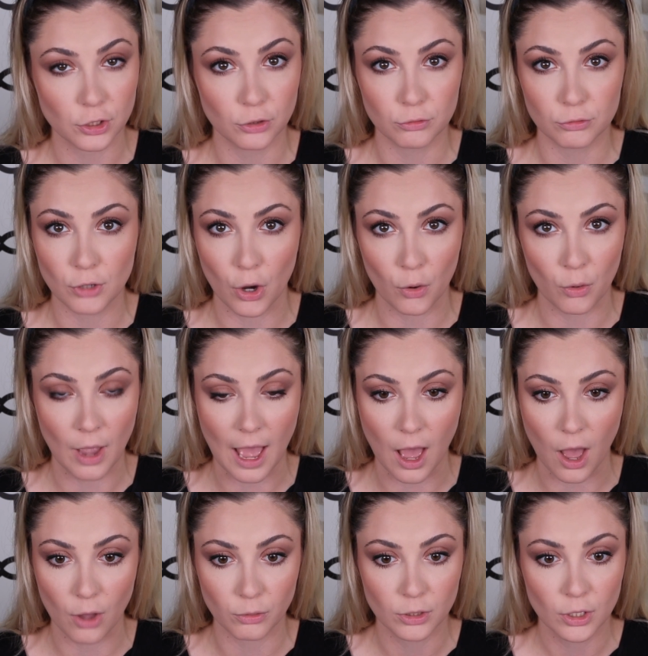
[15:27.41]
You know
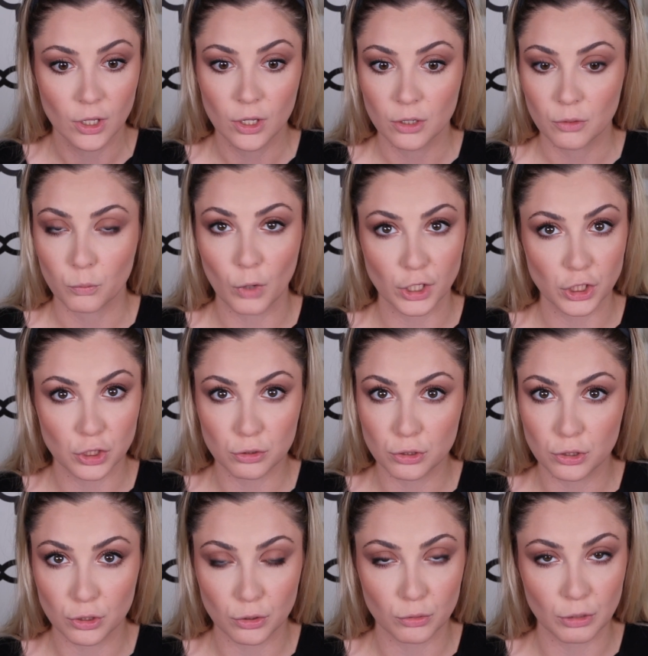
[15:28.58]
what you
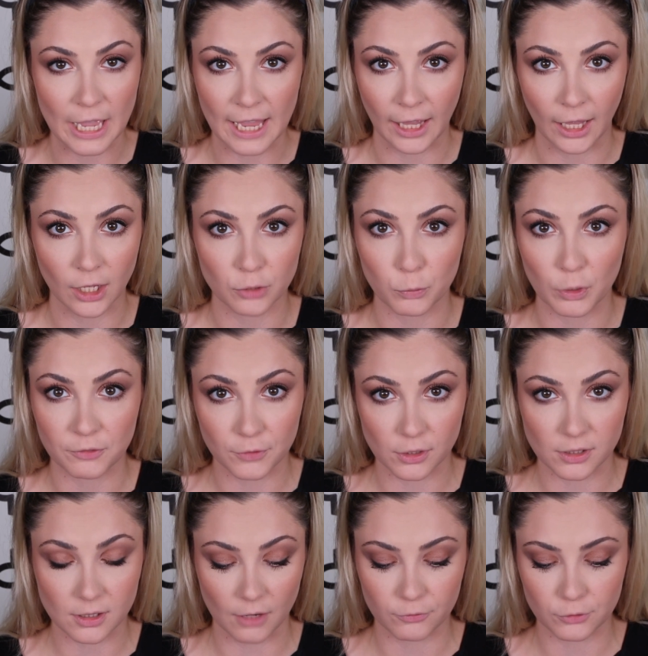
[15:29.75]
do and what
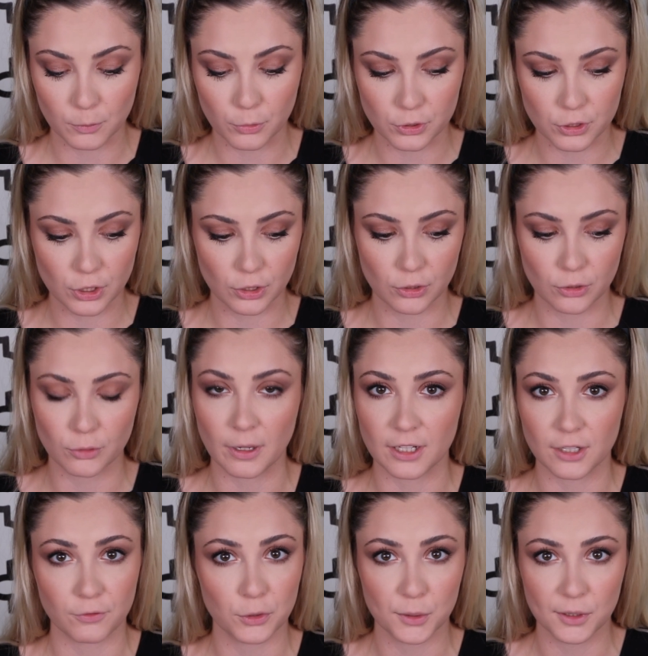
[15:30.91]
feels comfortable to you, and
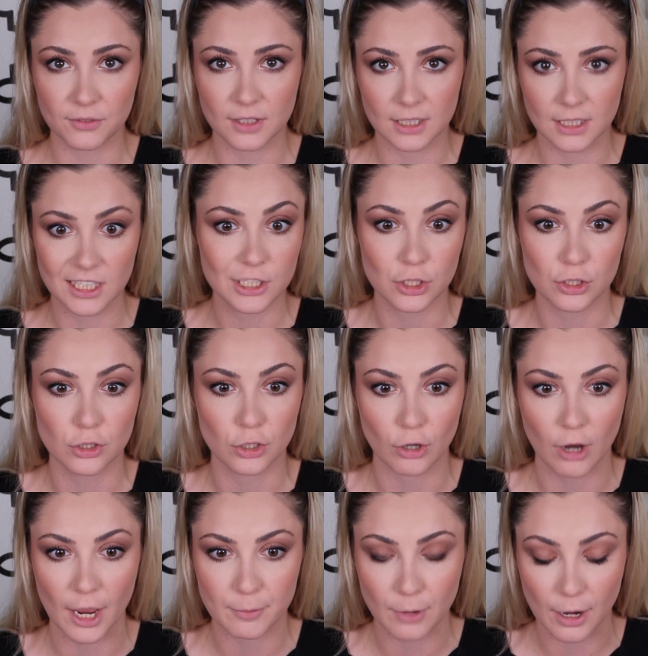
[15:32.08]
if you even need to do your
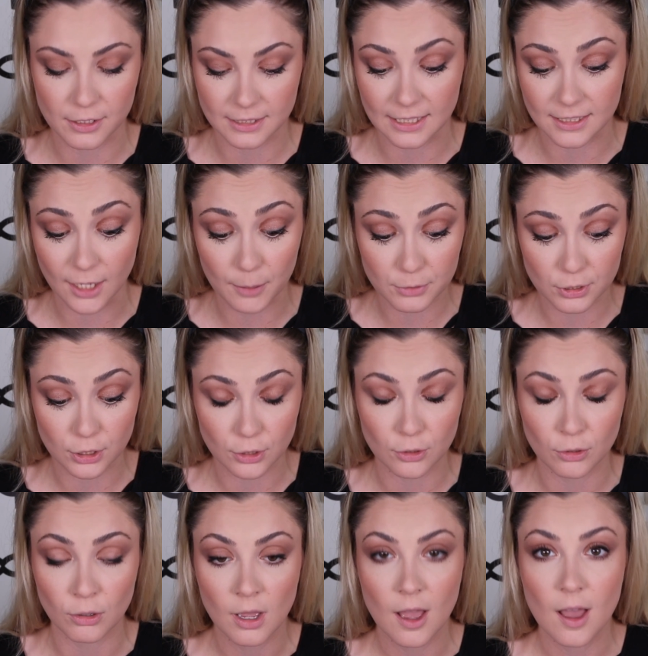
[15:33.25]
eyebrows, that's up to
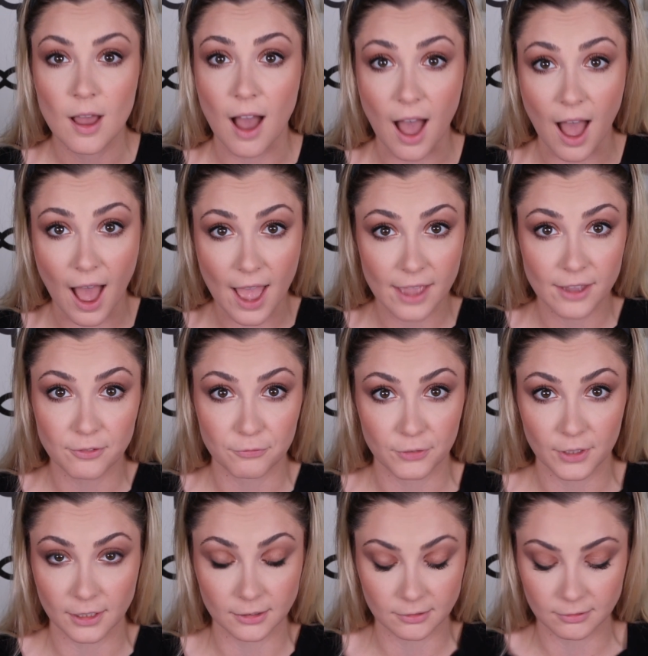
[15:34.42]
you. I
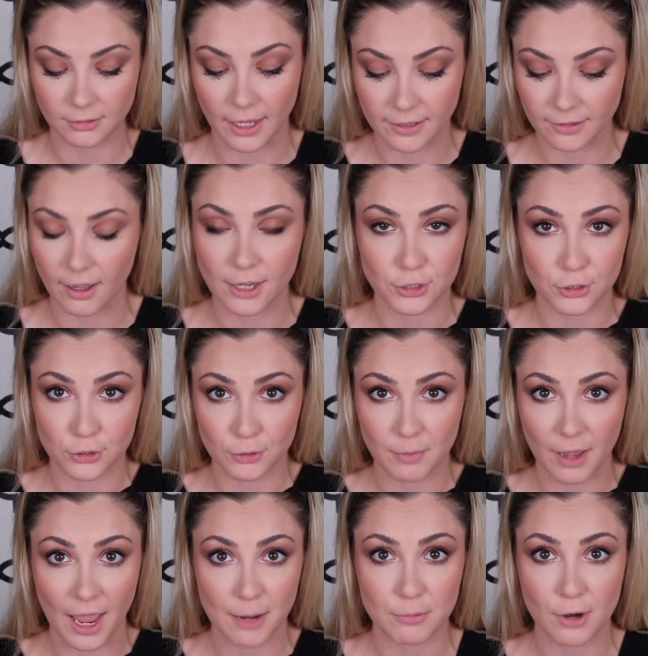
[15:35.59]
feel like I should do
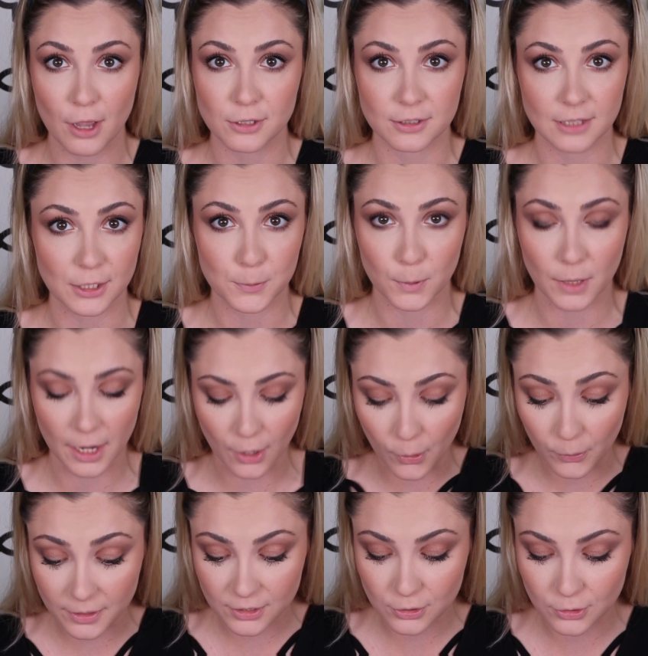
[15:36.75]
my eyebrows. That's what I
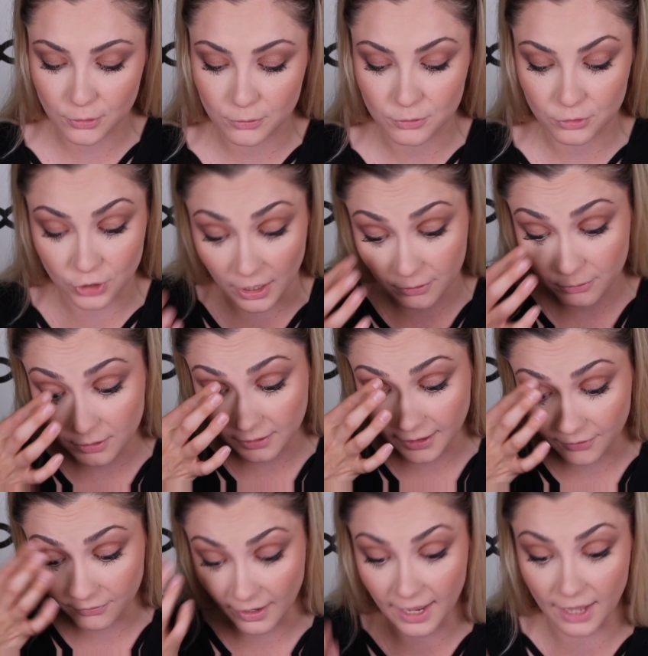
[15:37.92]
always do, generally,
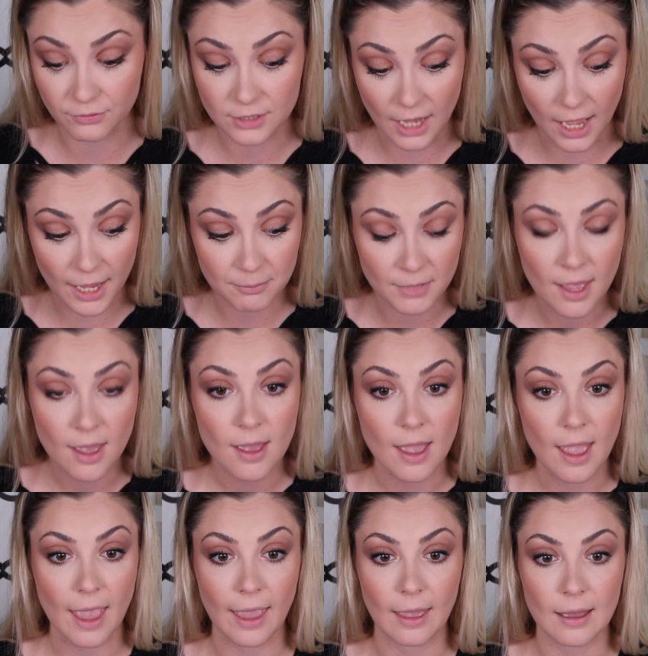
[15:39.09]
if I have time.
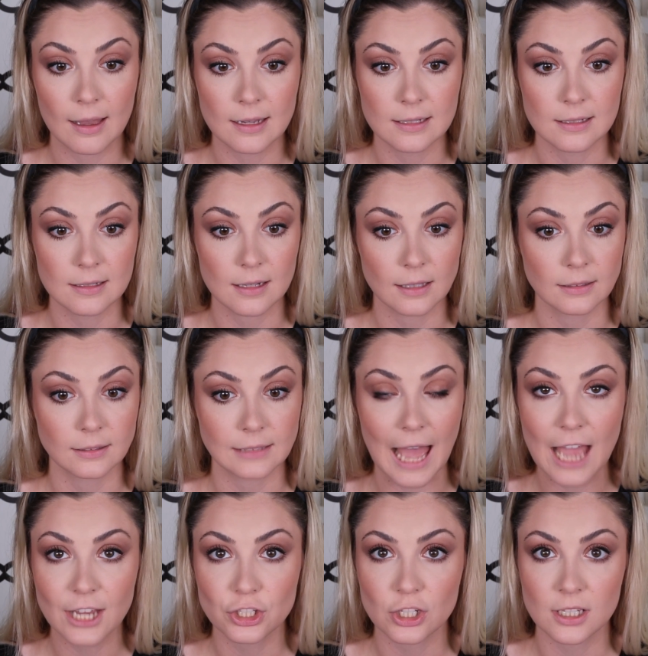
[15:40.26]
And
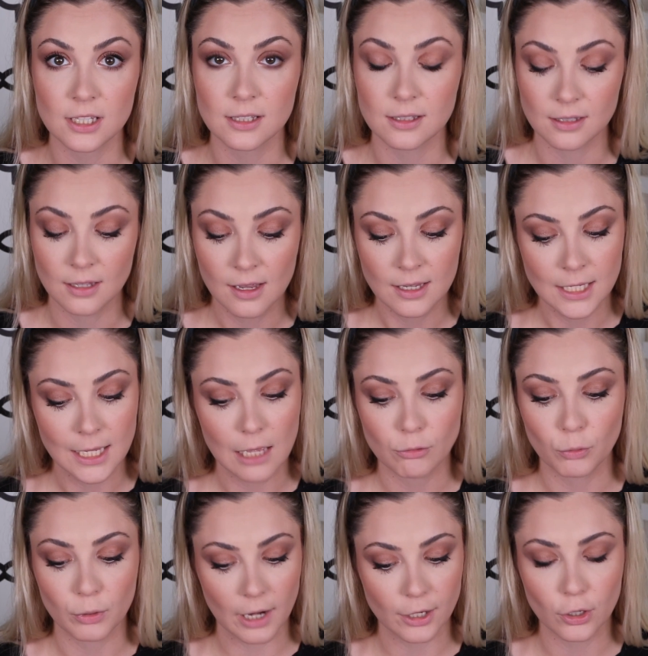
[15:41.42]
lashes,
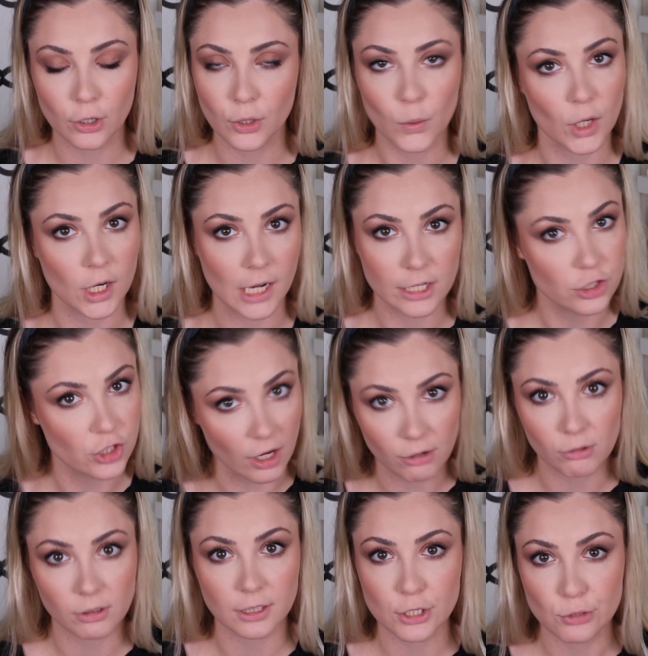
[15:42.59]
when I go to work, I
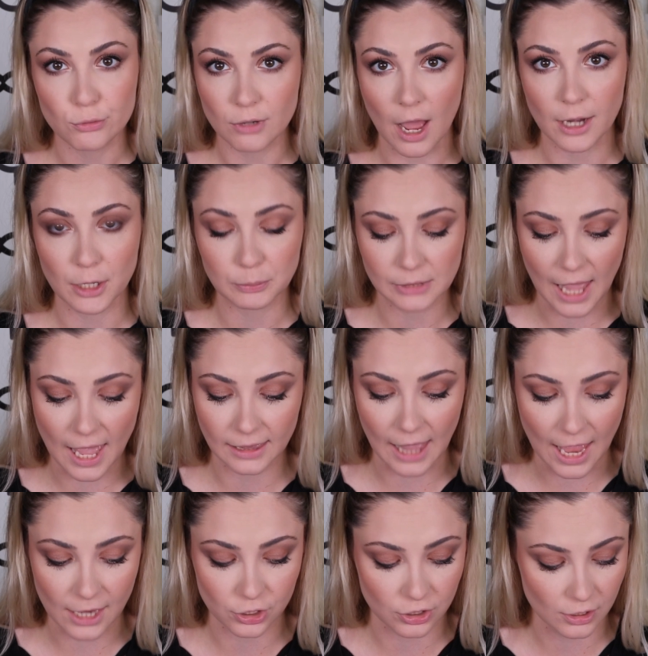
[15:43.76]
generally do not apply
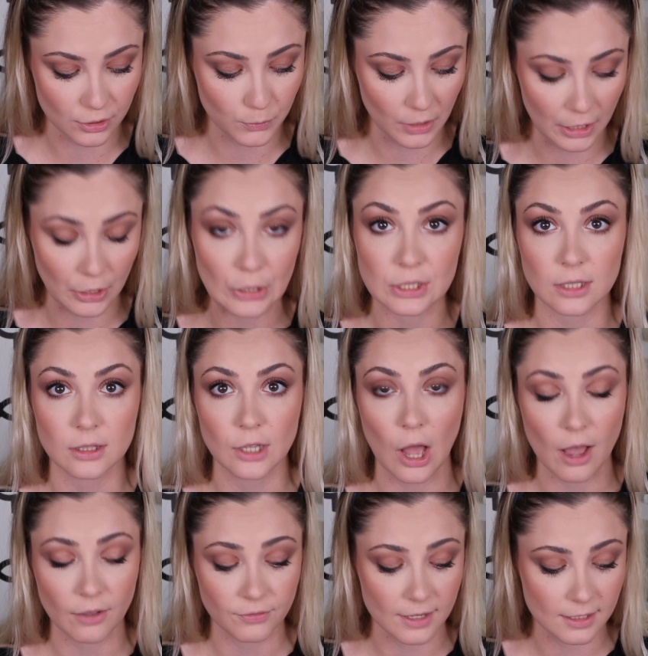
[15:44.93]
lashes when I go to the
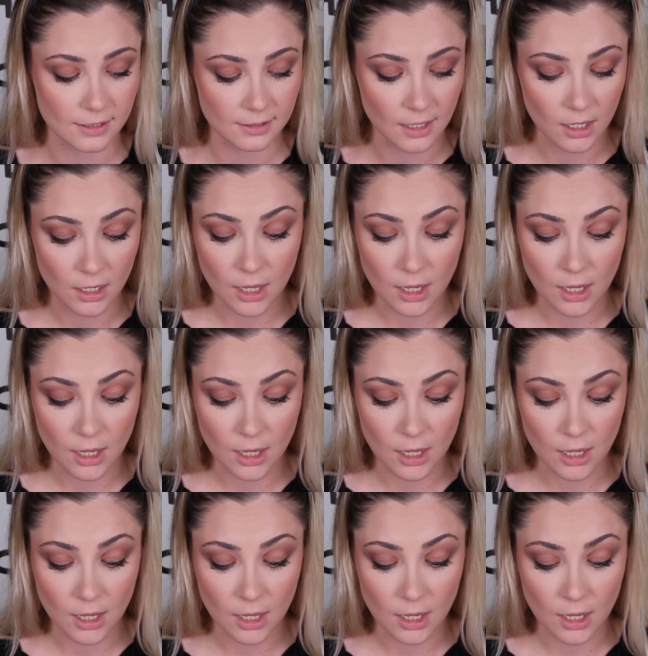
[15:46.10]
office.